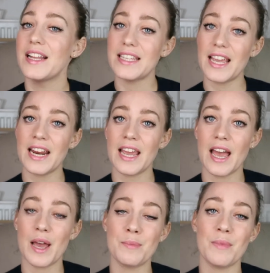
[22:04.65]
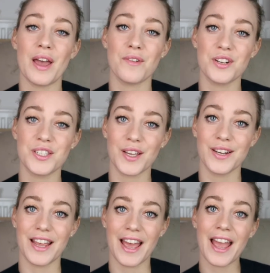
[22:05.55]
10 a.m. every
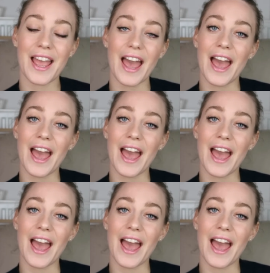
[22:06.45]
Sunday.